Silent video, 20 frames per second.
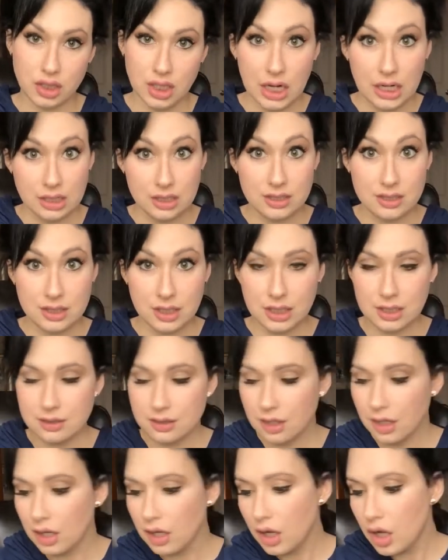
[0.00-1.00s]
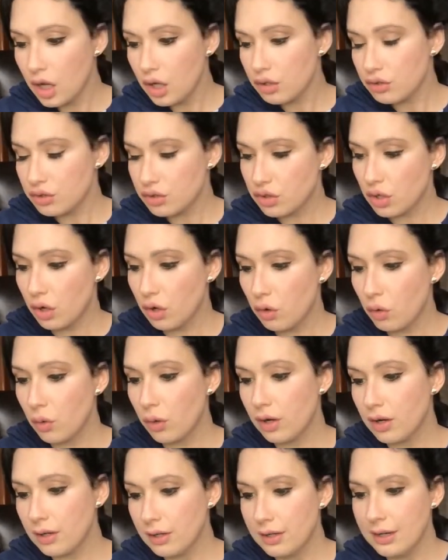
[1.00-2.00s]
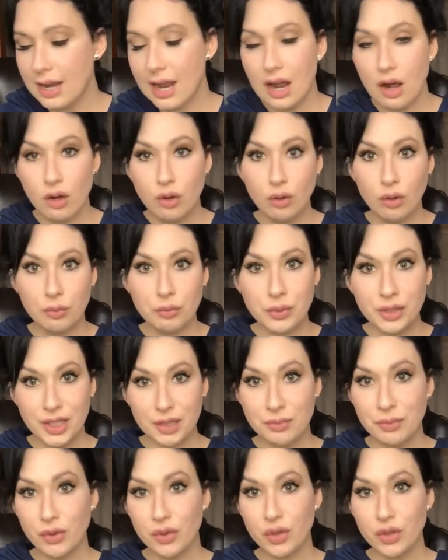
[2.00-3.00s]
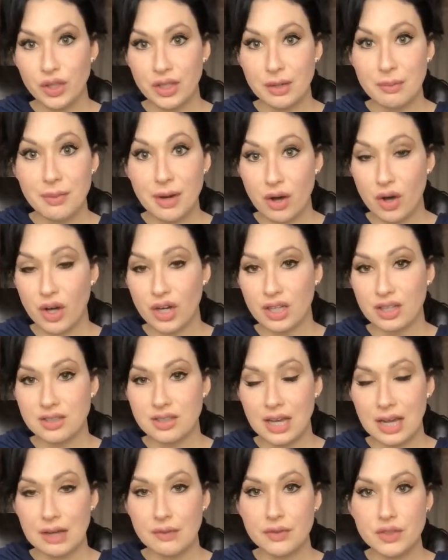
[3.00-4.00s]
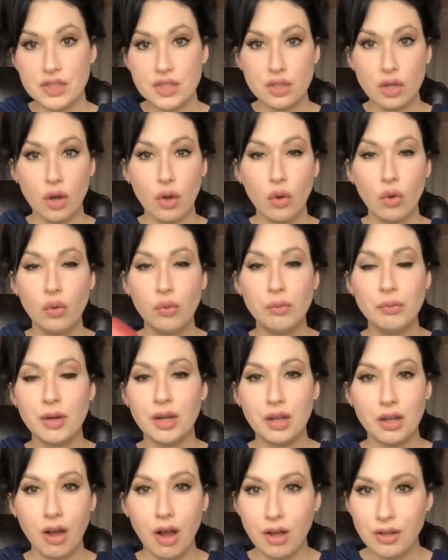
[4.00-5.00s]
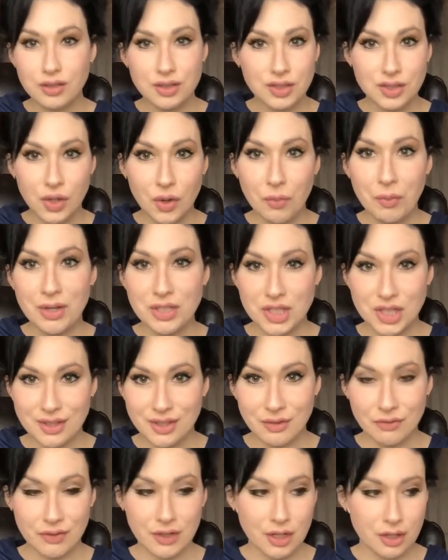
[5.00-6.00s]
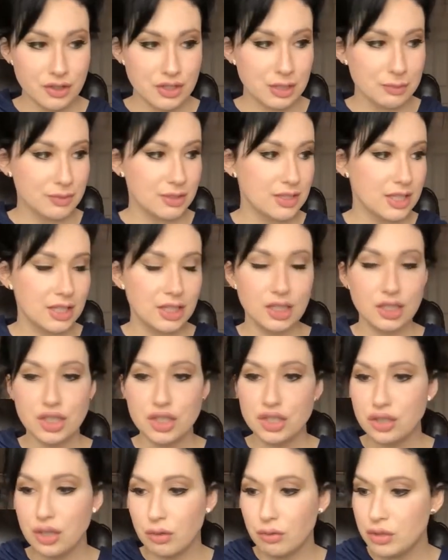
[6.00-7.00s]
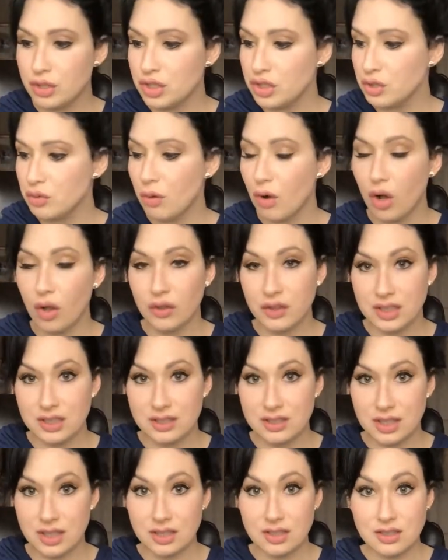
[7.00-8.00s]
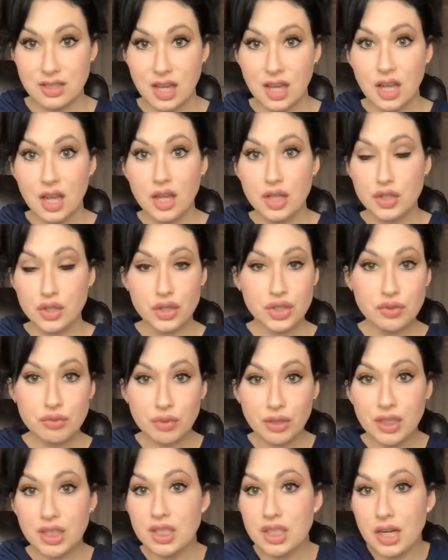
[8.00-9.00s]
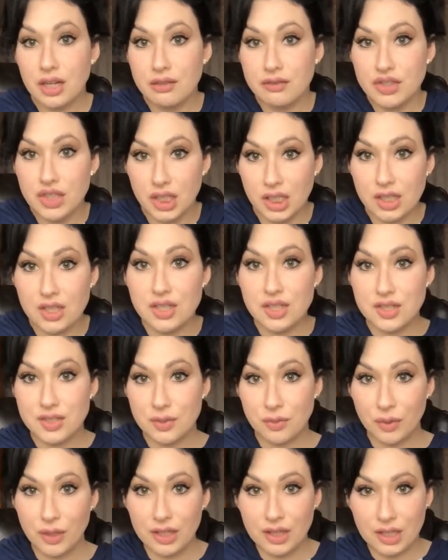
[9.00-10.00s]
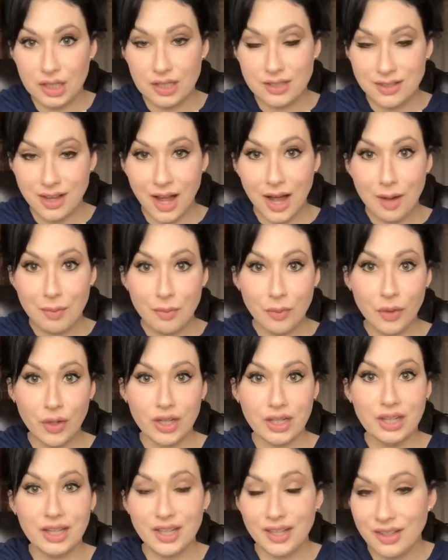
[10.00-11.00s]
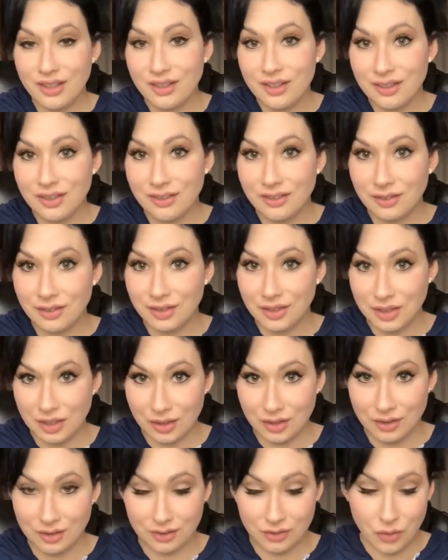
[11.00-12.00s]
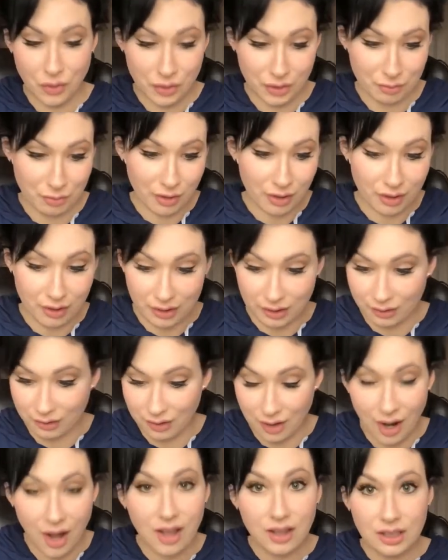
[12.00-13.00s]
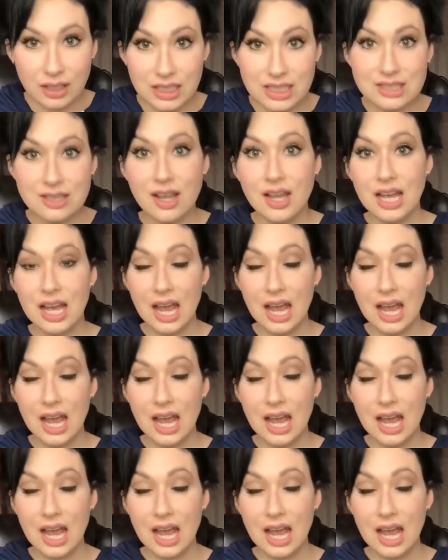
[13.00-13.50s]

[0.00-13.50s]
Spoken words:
United States. So now people, the Americans, have this so much at their fingertips that they can just go and do all these things. So this really kind of changes the way things operate in the North American colonies